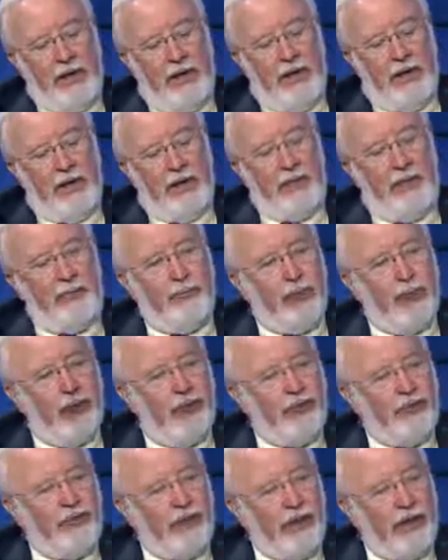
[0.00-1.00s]
a
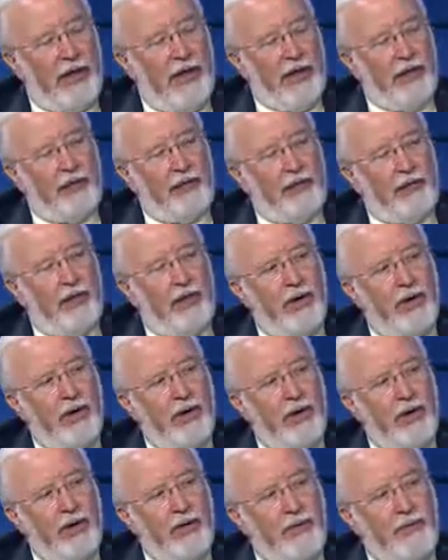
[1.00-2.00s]
partial
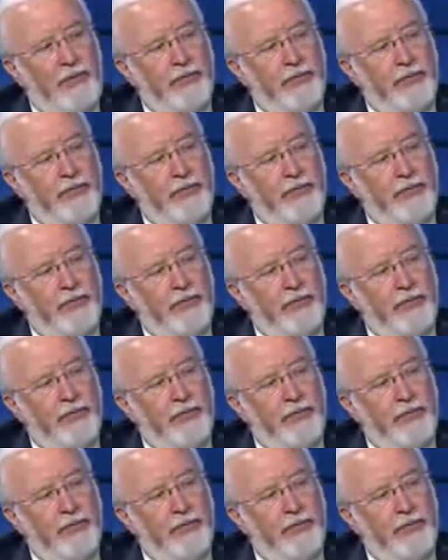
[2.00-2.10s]
X-ray